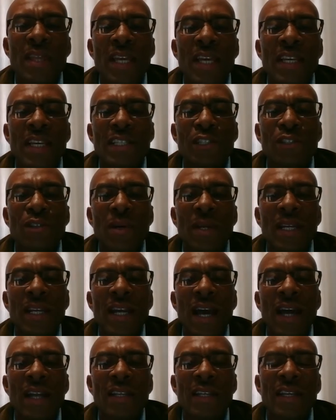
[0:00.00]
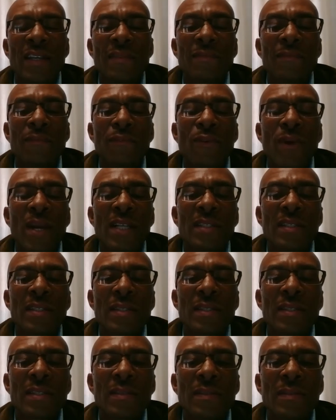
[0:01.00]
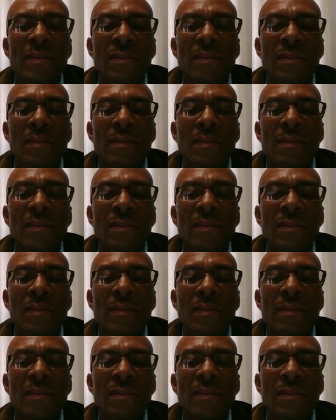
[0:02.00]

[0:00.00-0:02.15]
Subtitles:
the historical influence,